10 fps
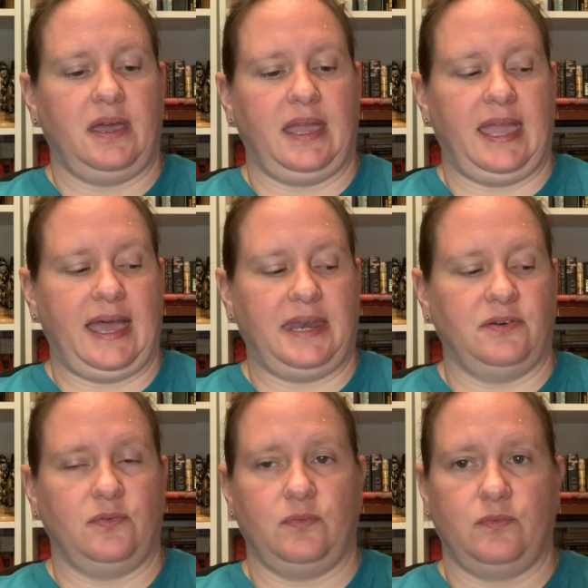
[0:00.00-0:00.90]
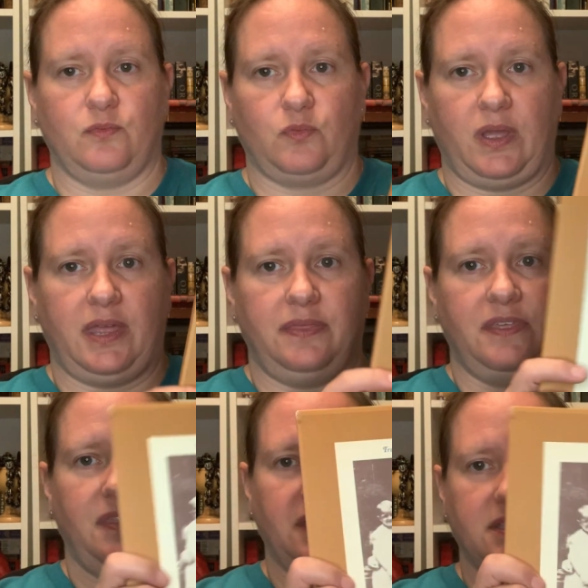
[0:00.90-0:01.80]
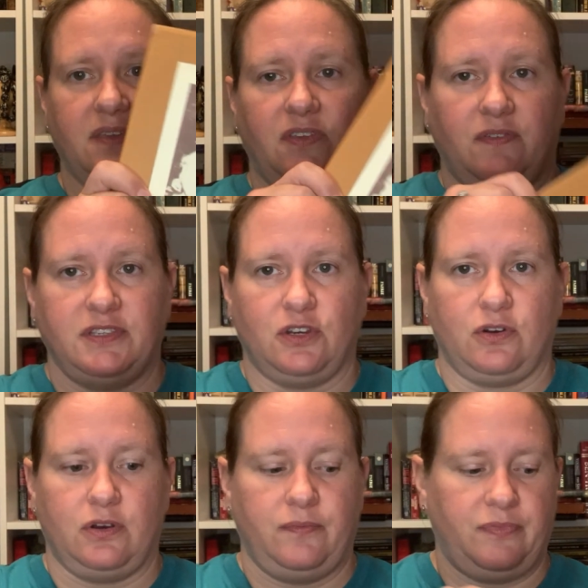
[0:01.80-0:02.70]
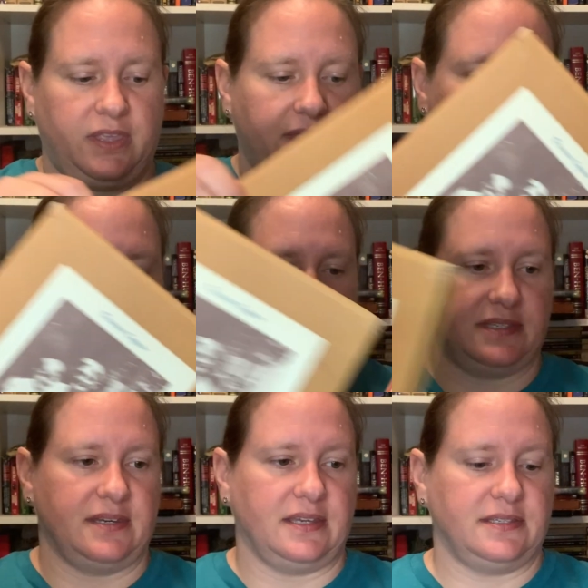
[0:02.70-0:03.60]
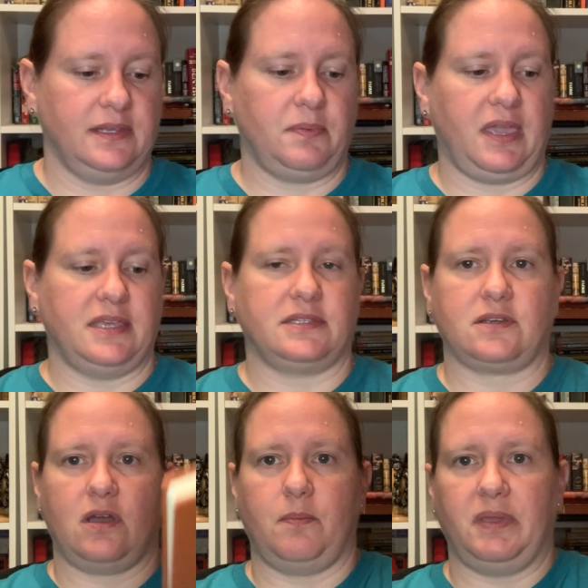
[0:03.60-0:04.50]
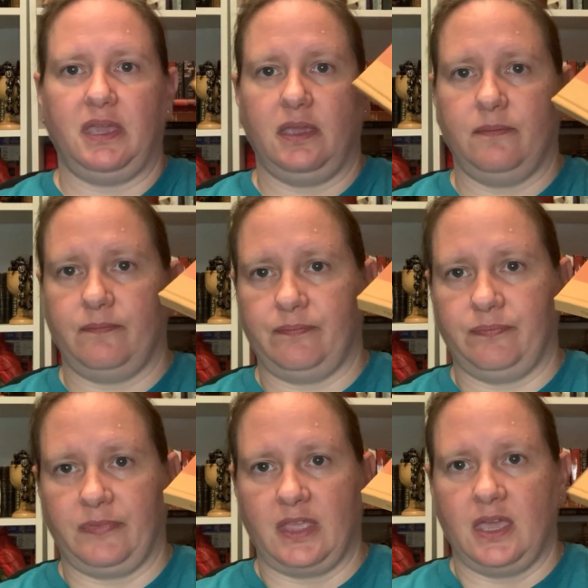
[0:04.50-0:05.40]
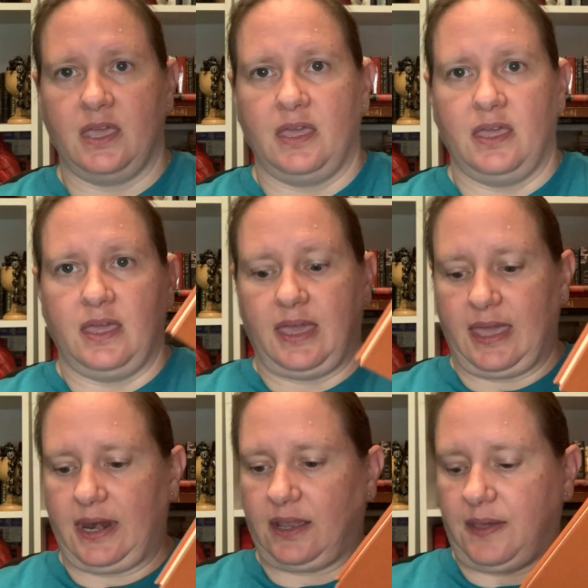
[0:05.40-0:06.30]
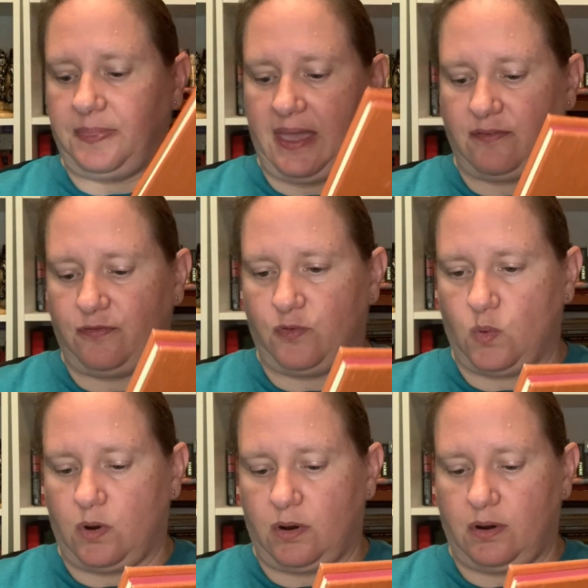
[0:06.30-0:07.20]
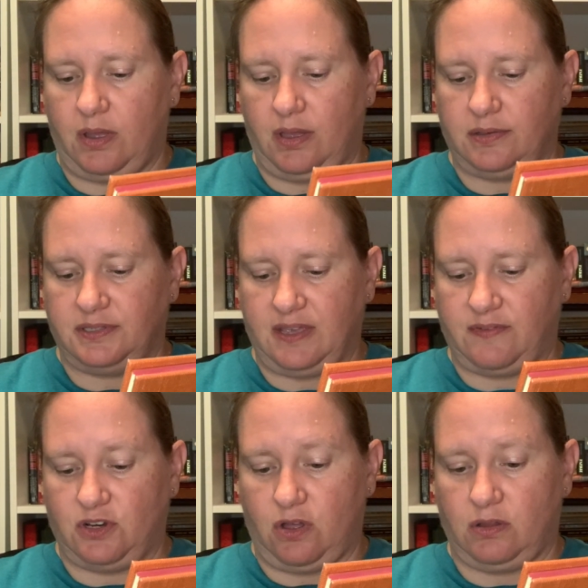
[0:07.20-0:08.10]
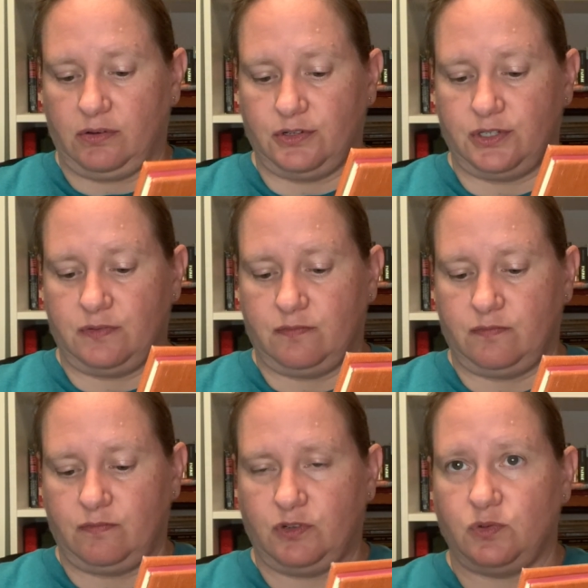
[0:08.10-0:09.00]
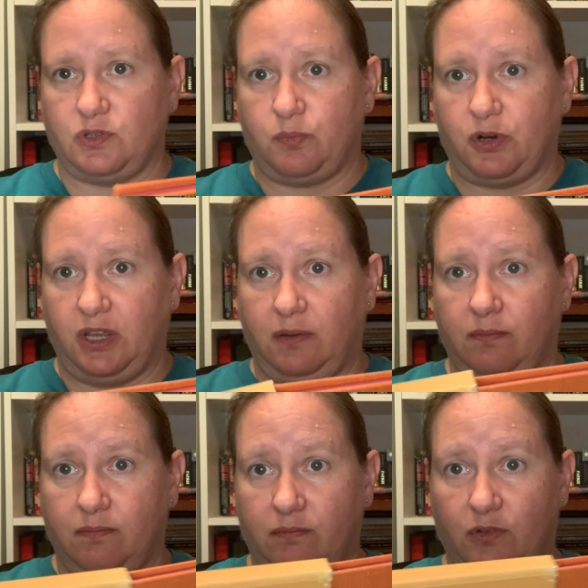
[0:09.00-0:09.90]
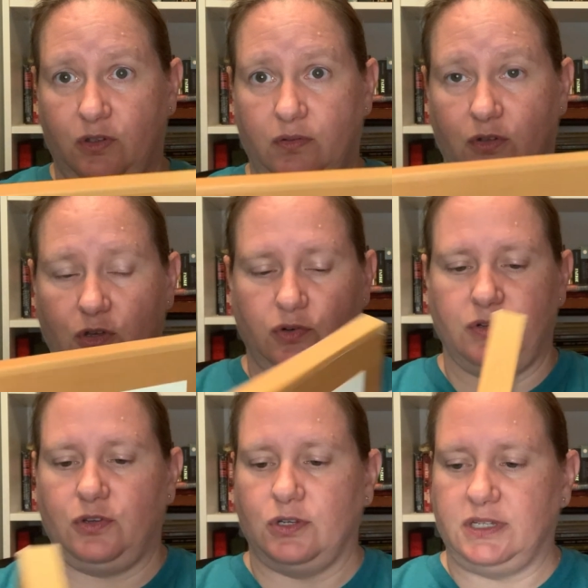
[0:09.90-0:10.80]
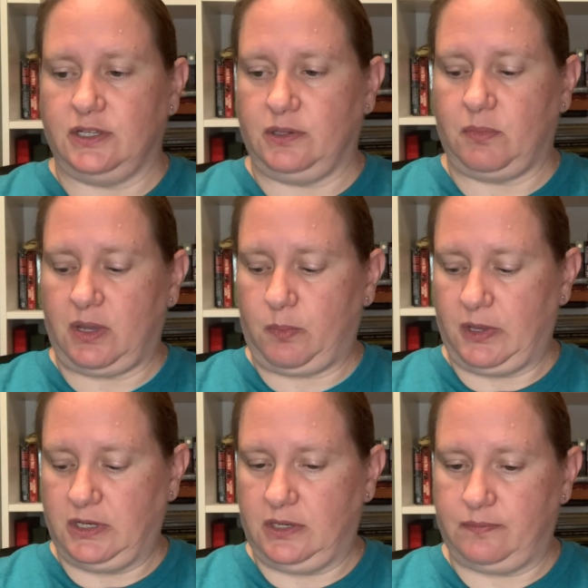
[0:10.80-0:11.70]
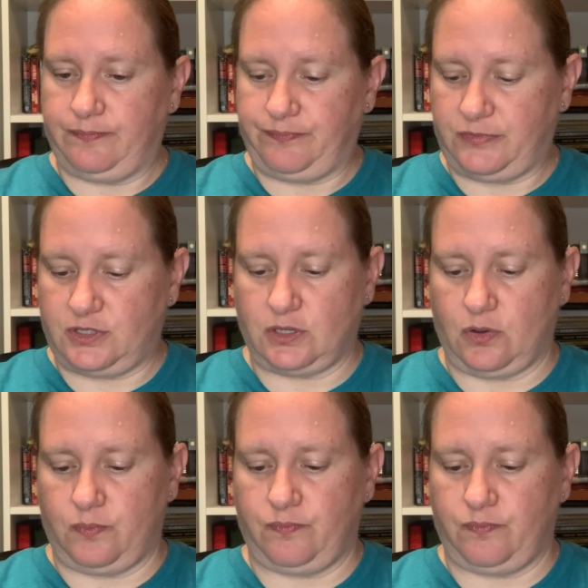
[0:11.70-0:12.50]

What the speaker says: I hadn't read The Thanksgiving Visitor, and it has this nice slipcased copy. And I got that for $7, which was a pretty good deal in my opinion. So